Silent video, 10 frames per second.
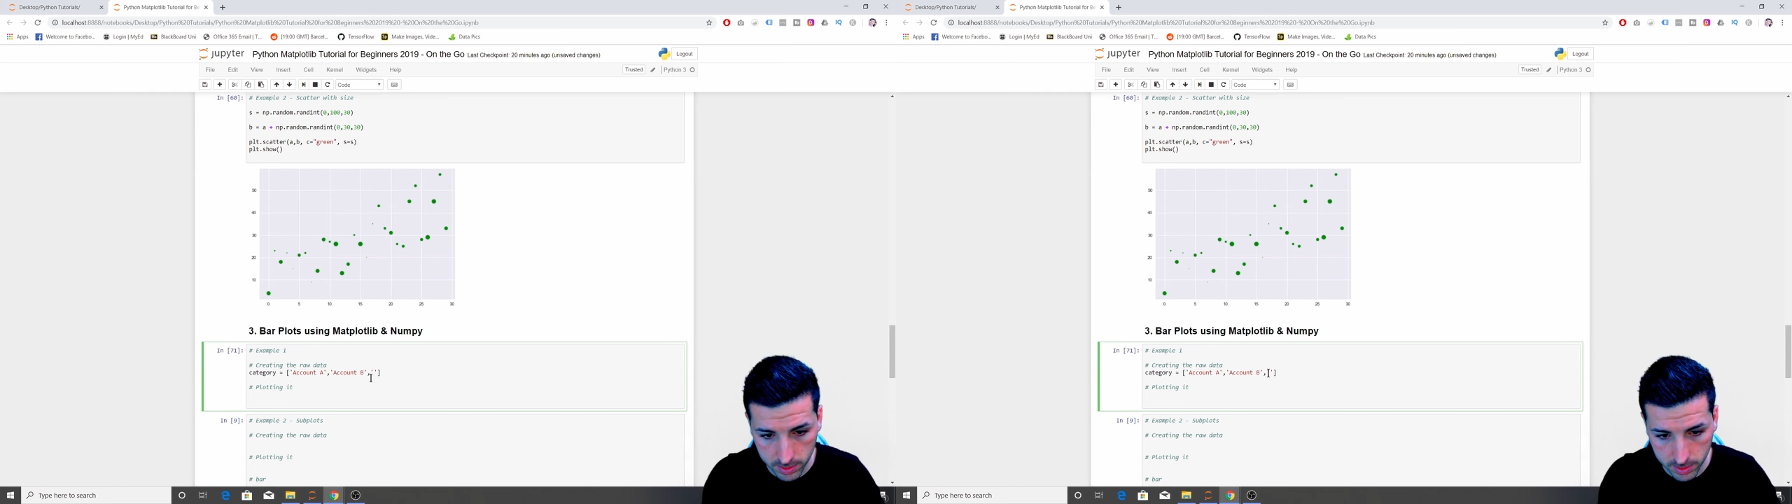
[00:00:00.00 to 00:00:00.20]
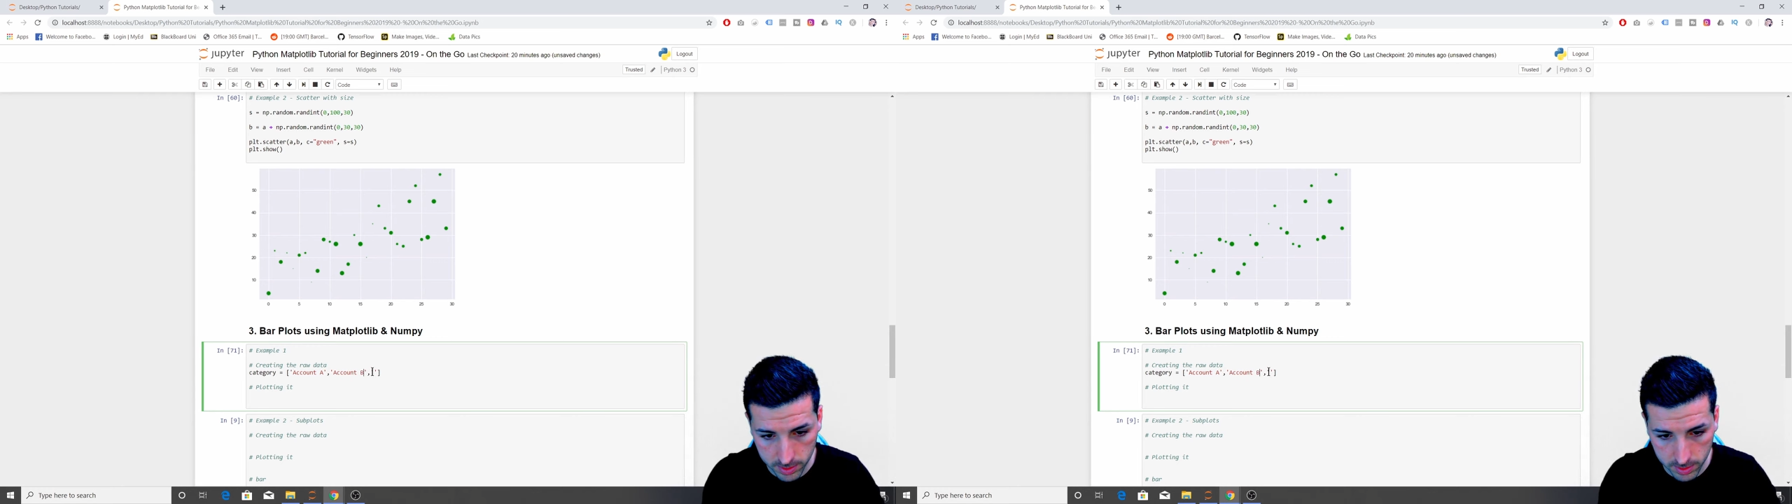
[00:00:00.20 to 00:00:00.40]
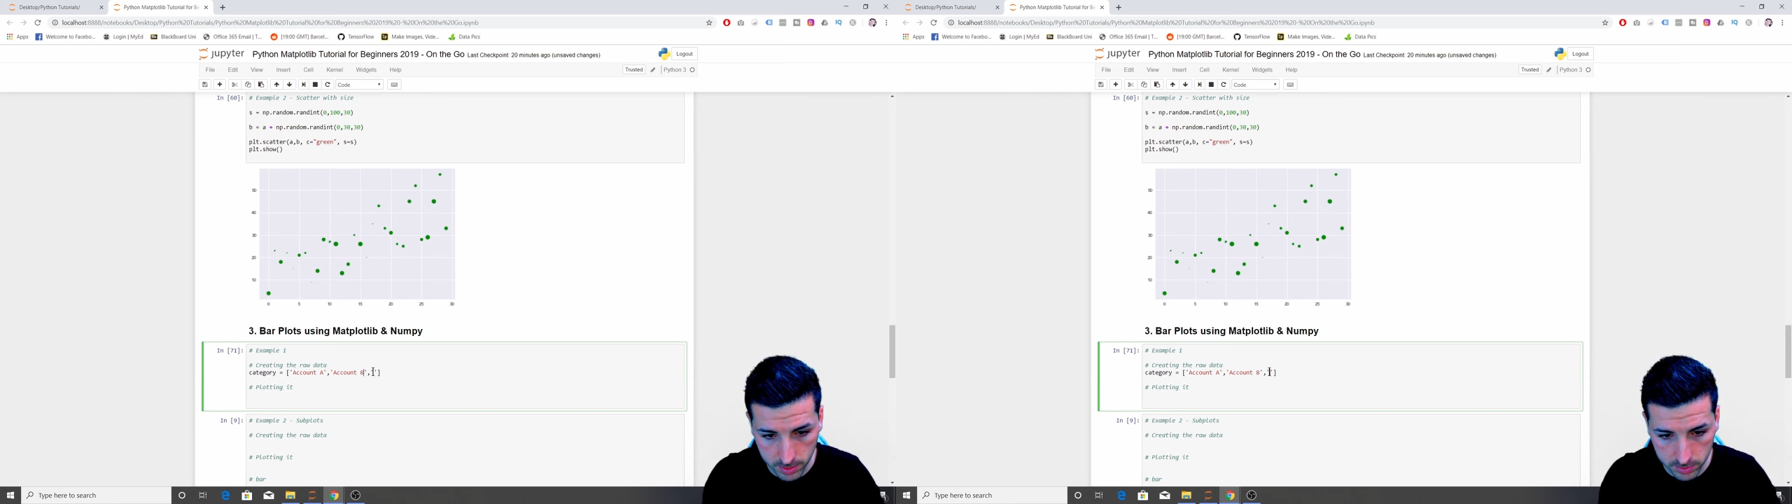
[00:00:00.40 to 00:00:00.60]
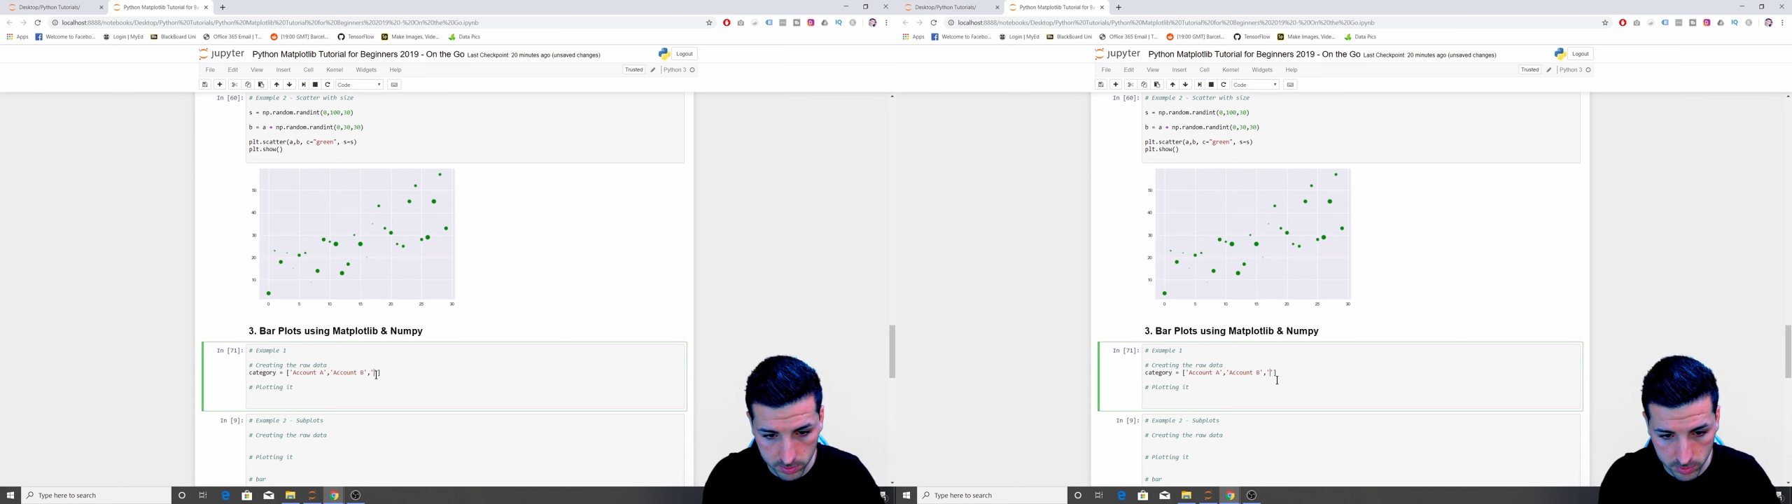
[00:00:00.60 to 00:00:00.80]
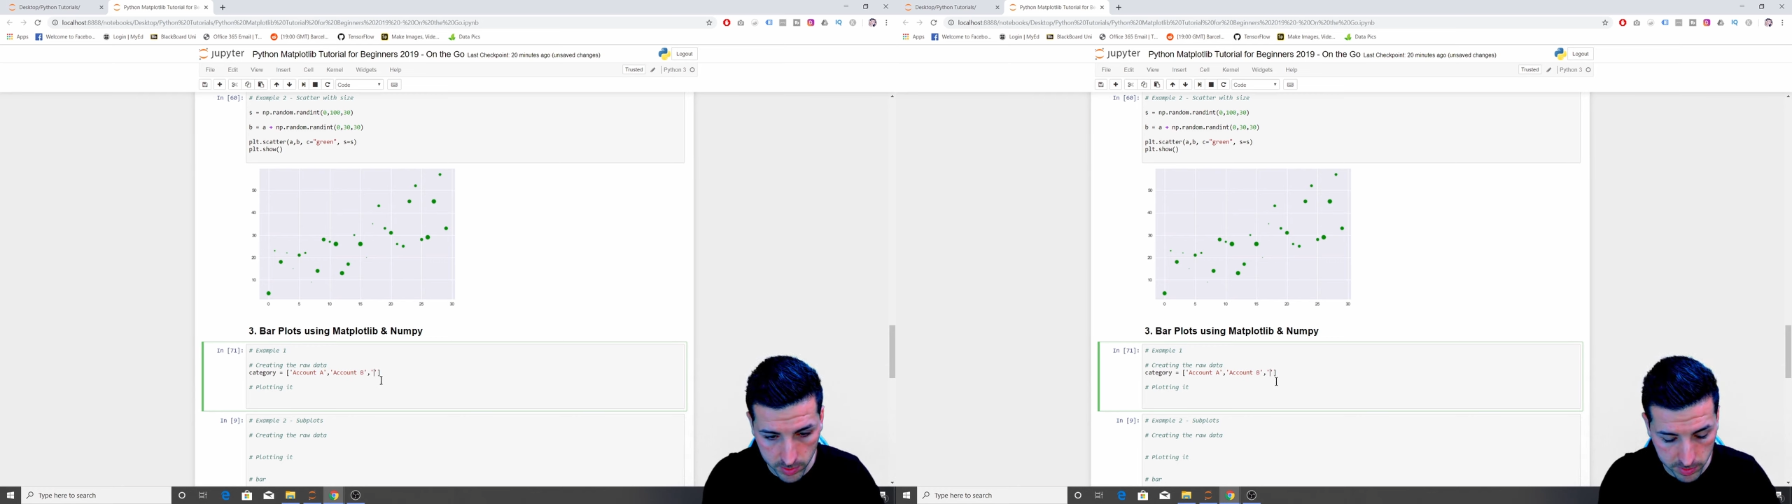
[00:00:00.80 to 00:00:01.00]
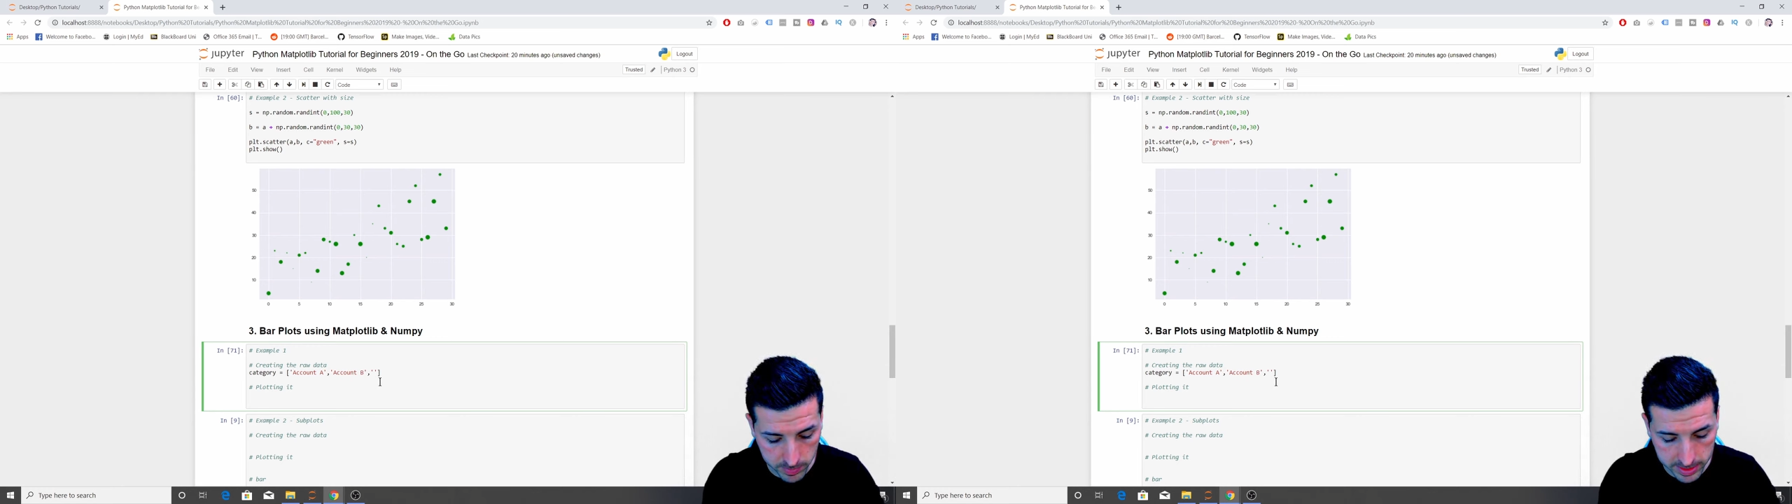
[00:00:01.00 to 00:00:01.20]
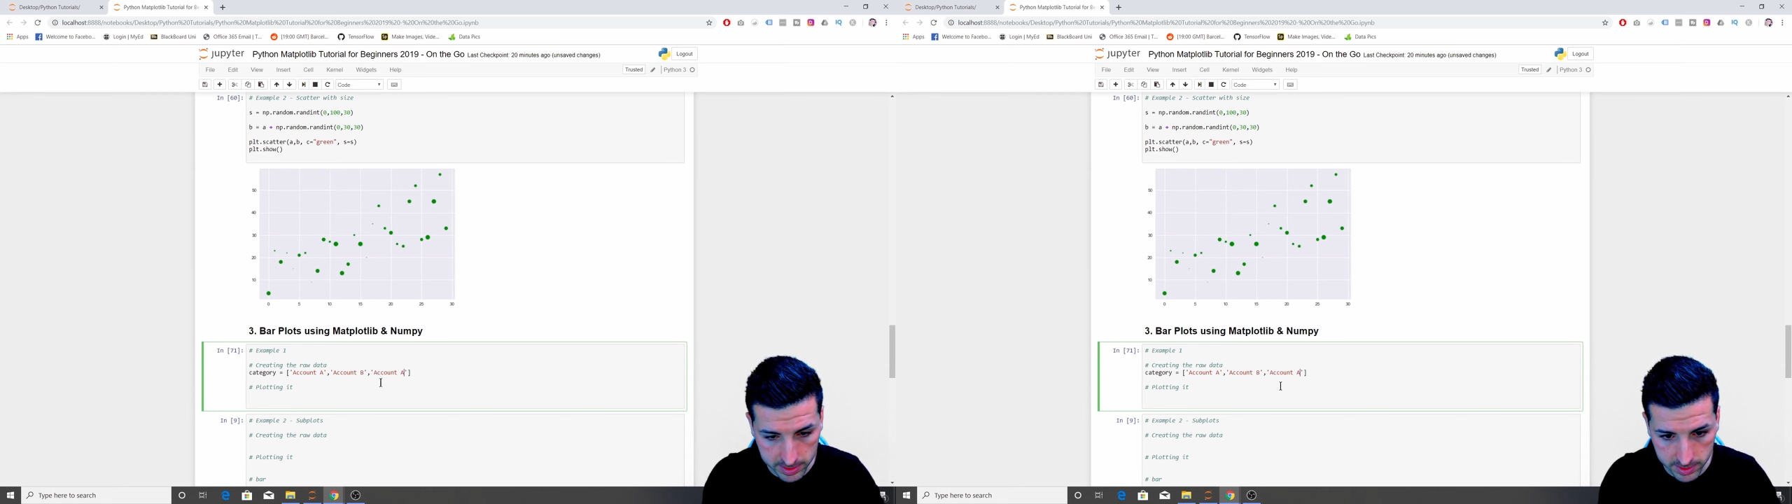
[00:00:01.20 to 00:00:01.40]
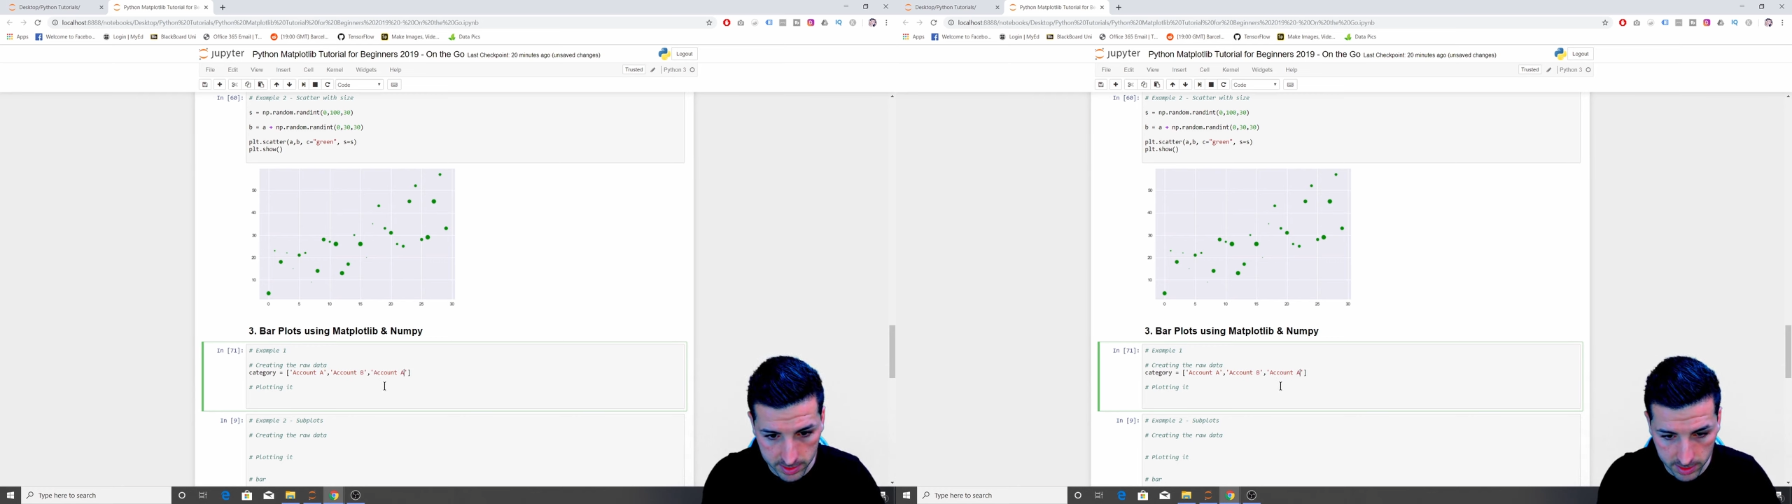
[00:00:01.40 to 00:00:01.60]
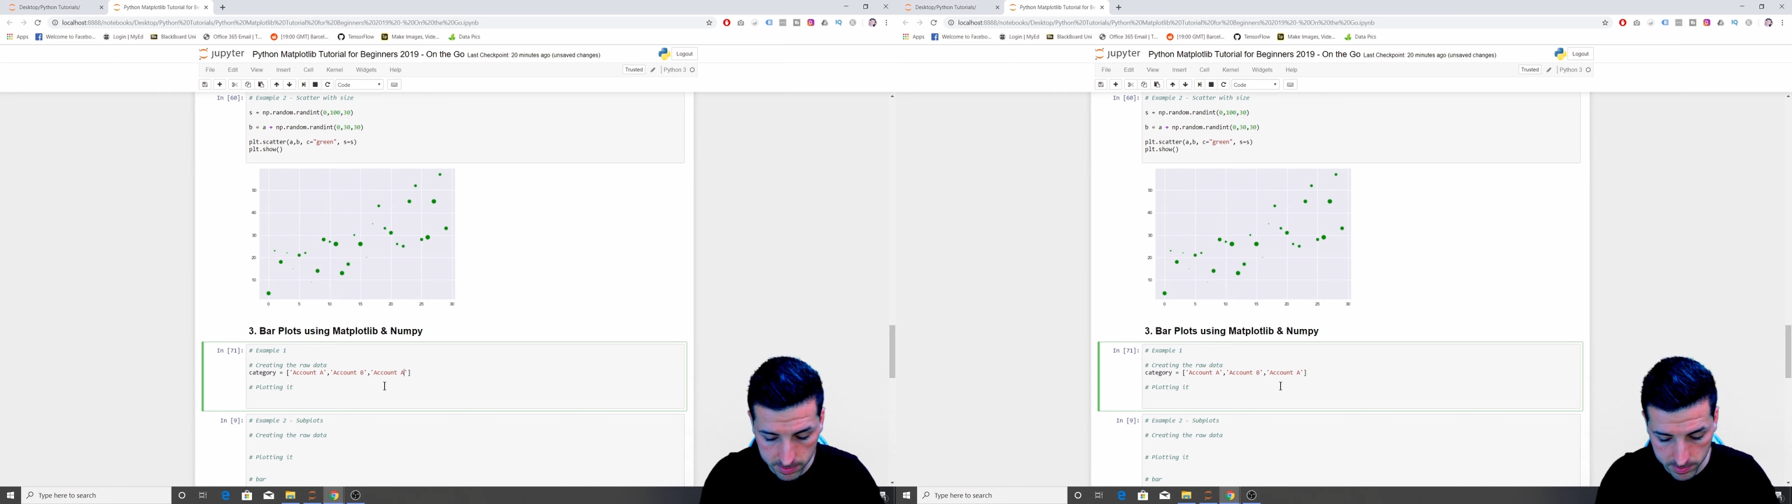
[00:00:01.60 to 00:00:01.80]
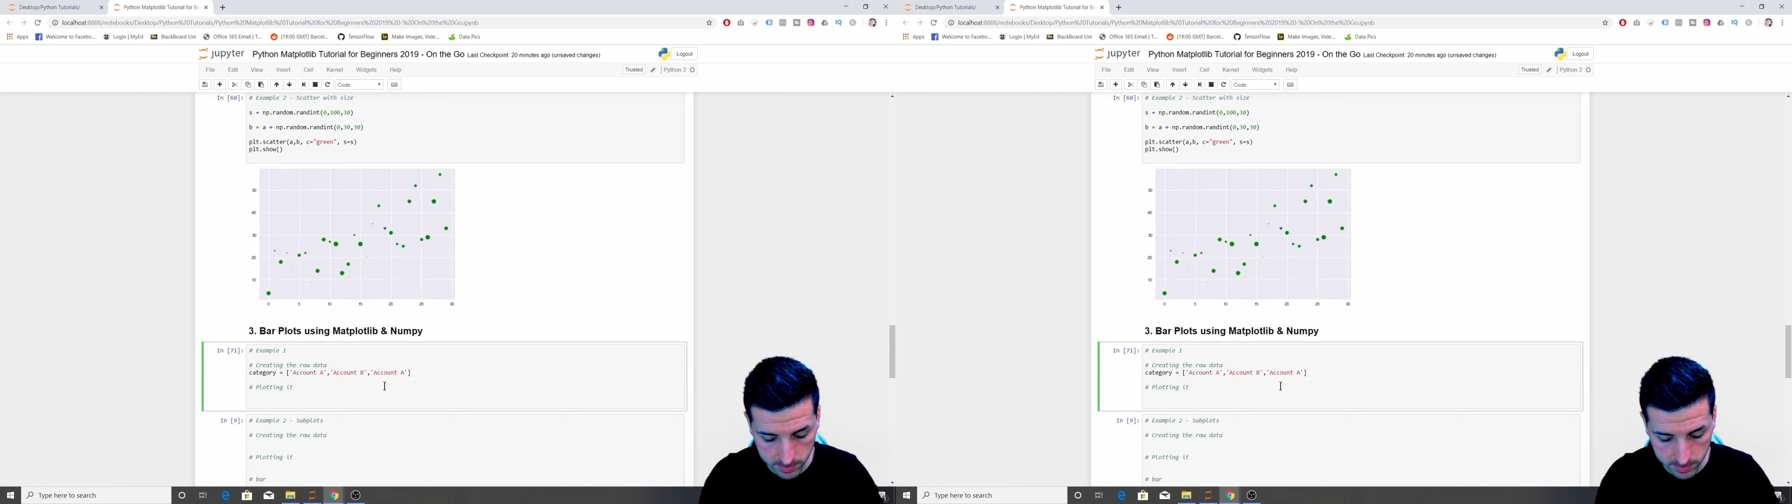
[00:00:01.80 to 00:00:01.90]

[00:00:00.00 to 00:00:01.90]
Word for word: and then this is going to be my C.